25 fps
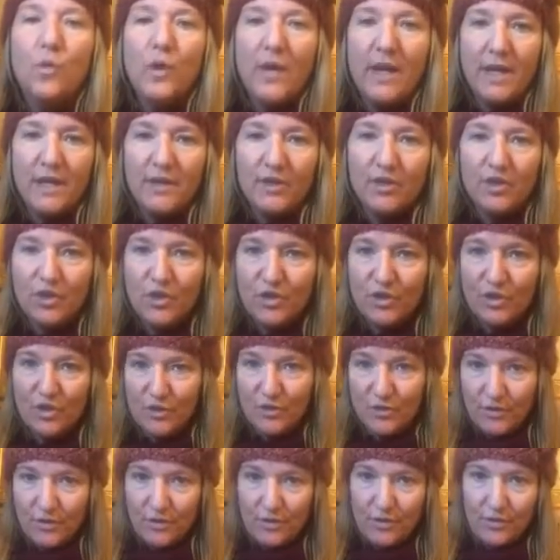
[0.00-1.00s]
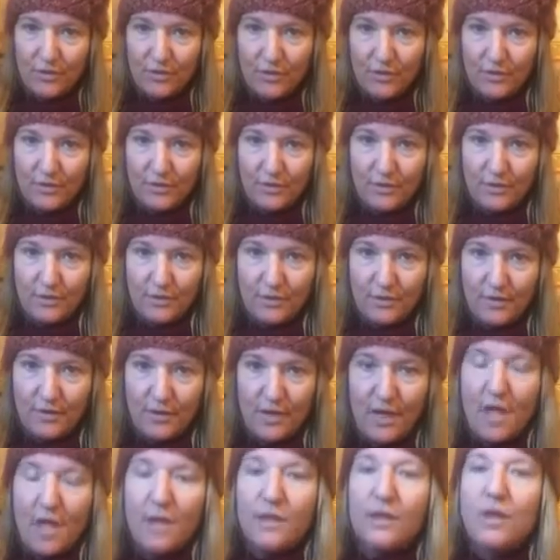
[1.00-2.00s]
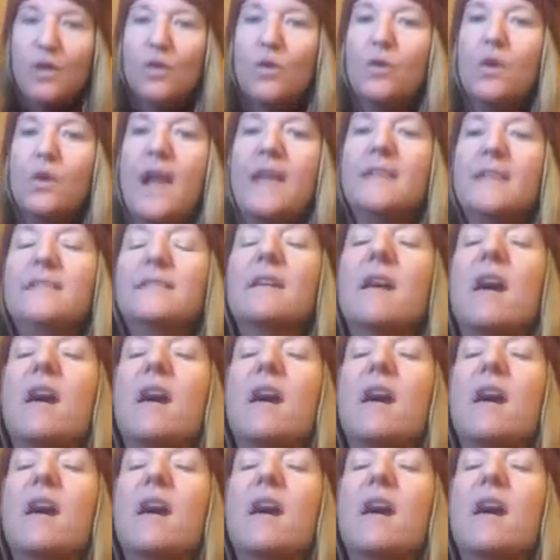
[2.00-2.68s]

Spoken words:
which the Christ